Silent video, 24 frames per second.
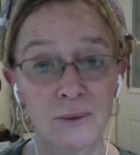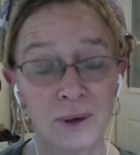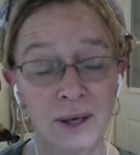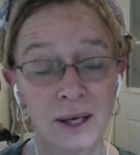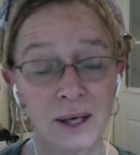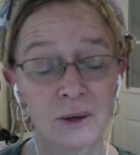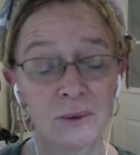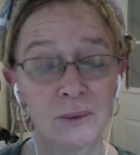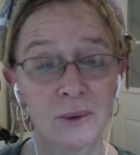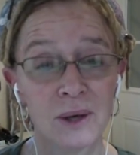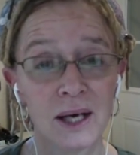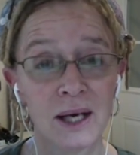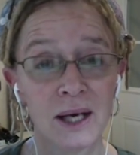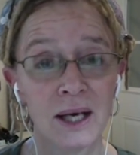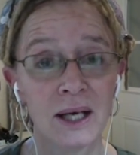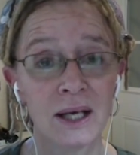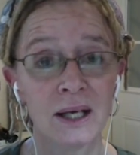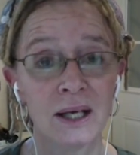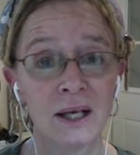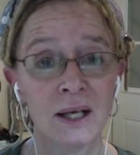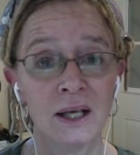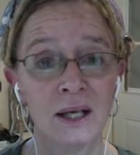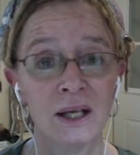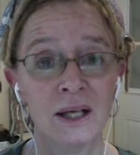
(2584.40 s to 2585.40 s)
ran
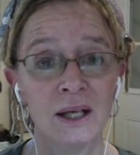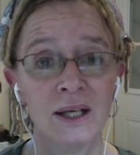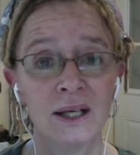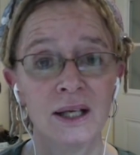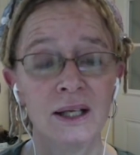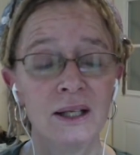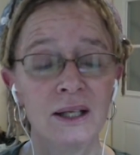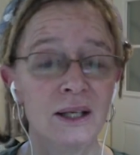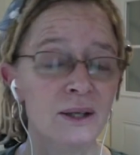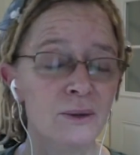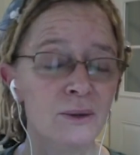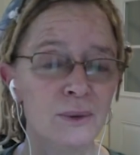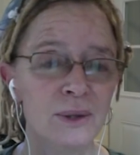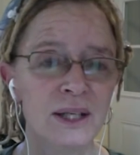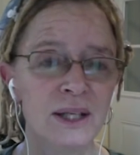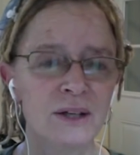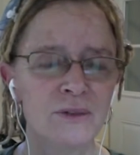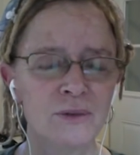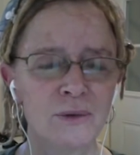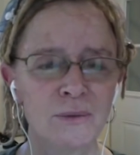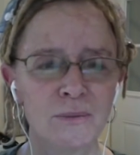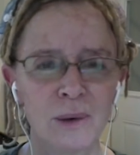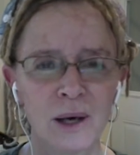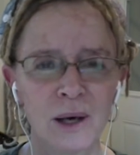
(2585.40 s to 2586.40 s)
away. He, he would
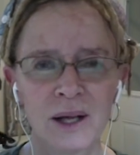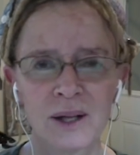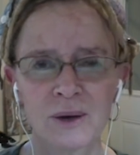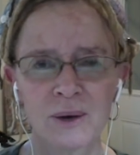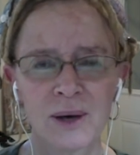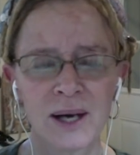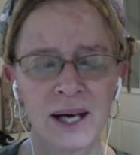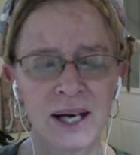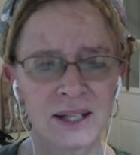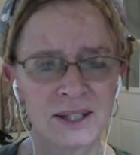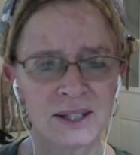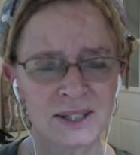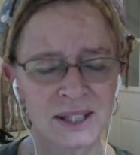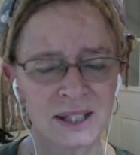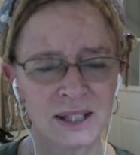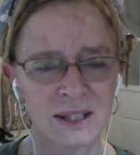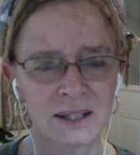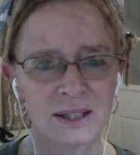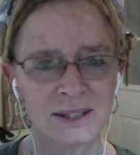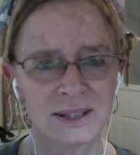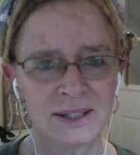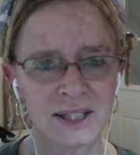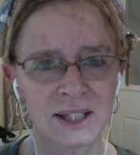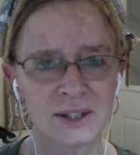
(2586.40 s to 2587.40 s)
never bother
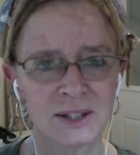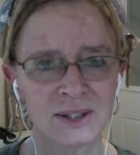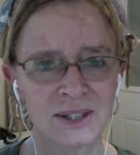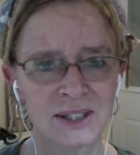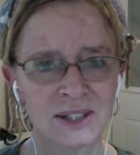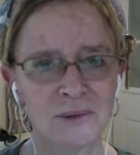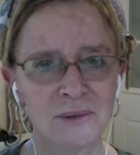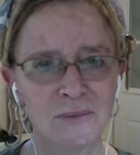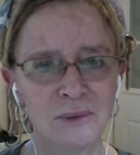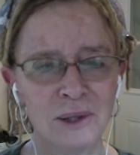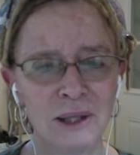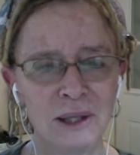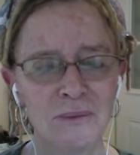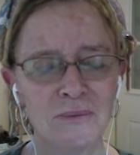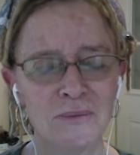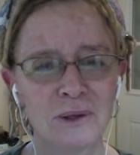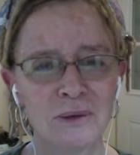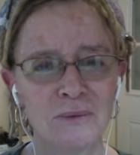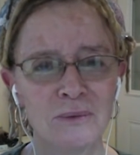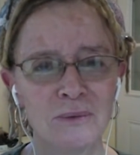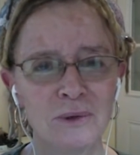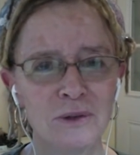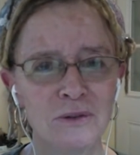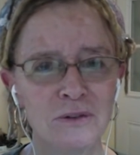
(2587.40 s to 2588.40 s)
asking because he's in the,
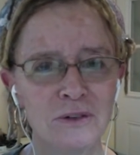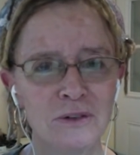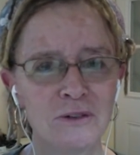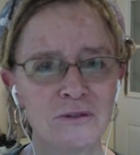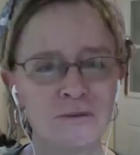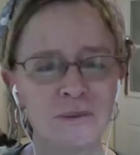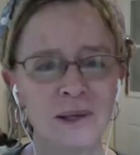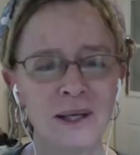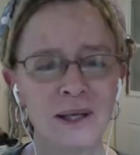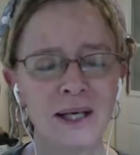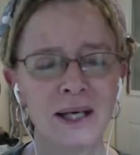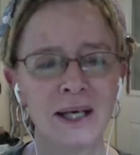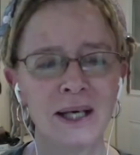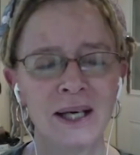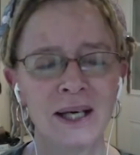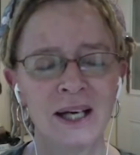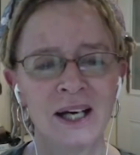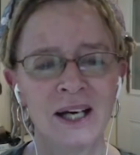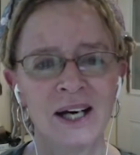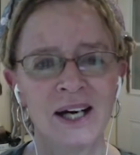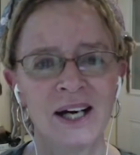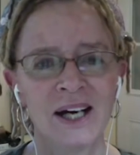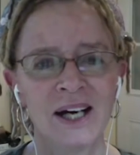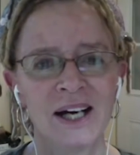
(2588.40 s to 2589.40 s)
the movie of me,
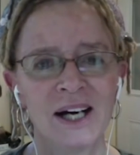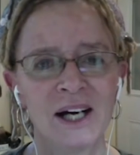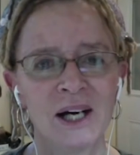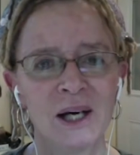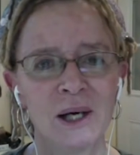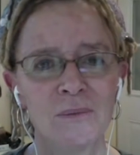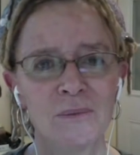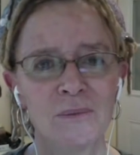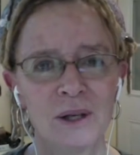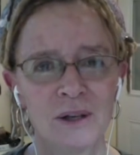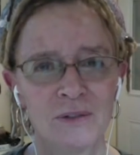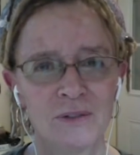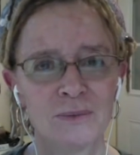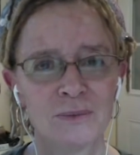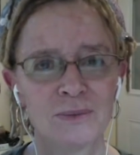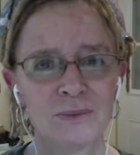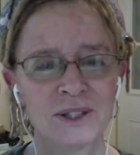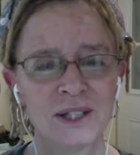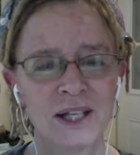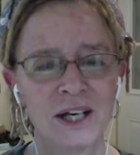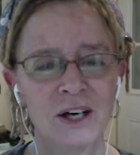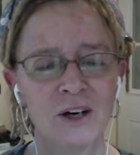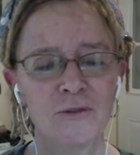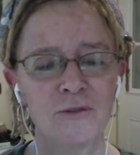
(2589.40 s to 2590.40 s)
um, of
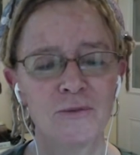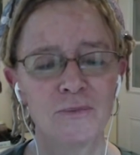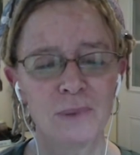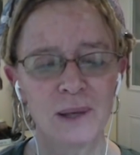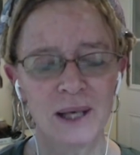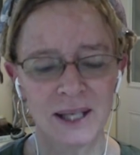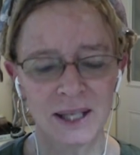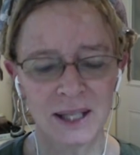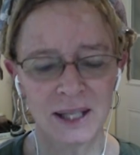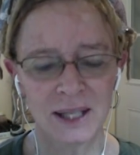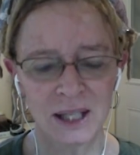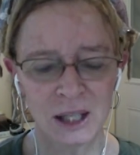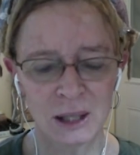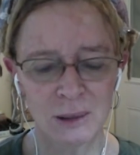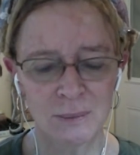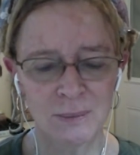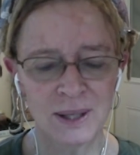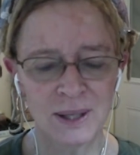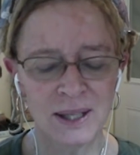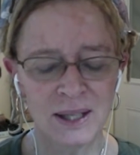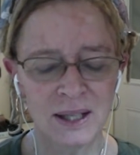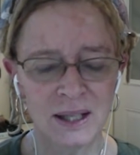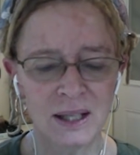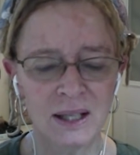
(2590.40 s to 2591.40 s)
himself. But um,
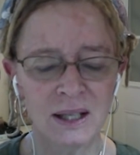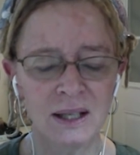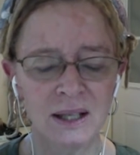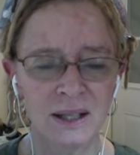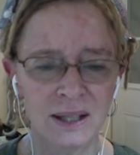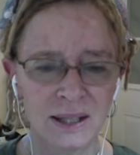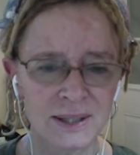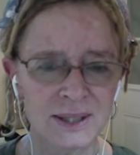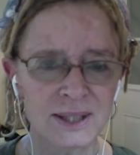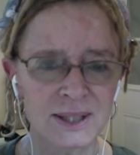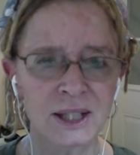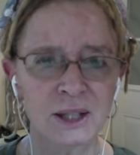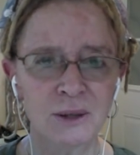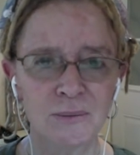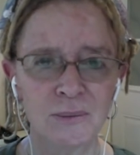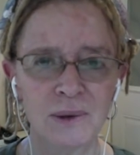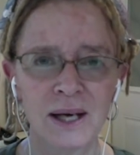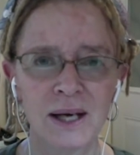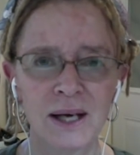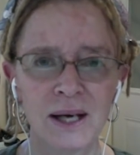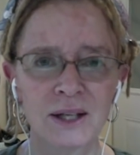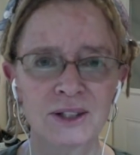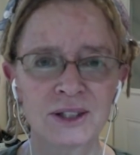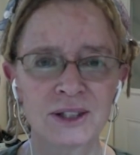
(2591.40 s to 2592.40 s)
he is
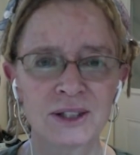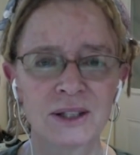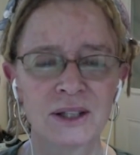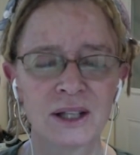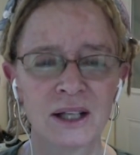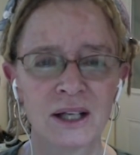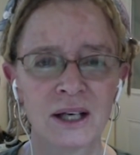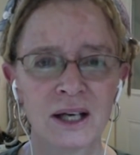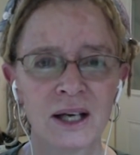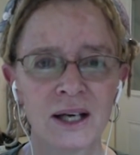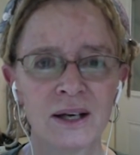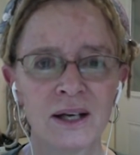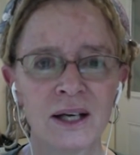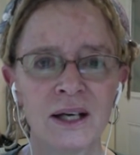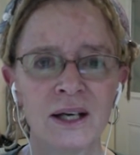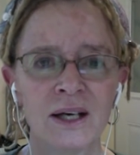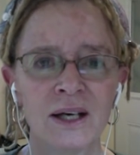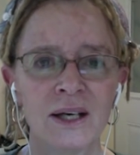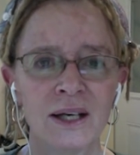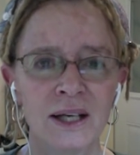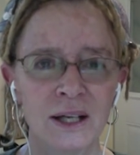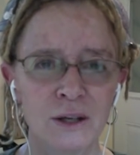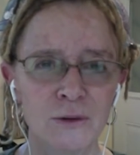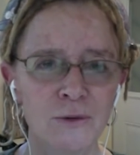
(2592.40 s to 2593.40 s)
compassion, and I
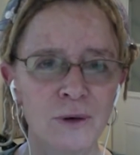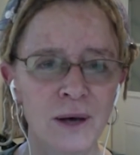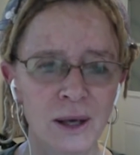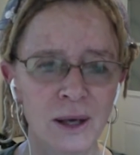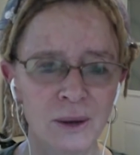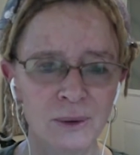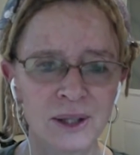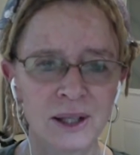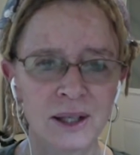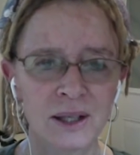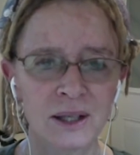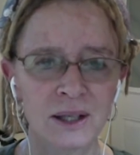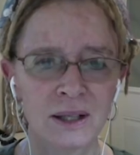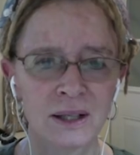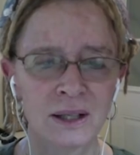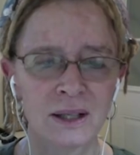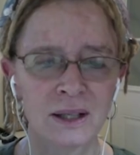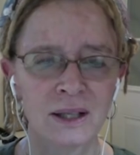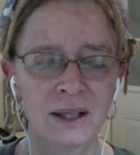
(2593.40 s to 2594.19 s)
he found it.